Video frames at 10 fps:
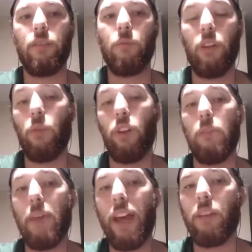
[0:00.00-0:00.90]

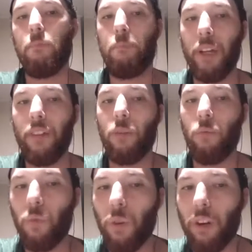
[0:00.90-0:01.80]
a bit of a
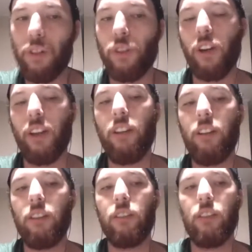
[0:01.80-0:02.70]
worse
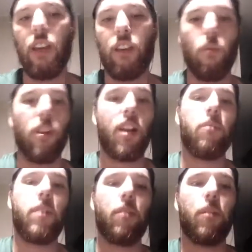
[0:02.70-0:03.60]
drink than the one I
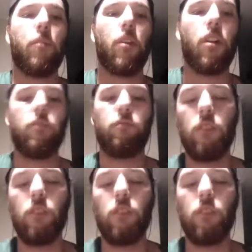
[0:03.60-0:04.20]
would make in my bar?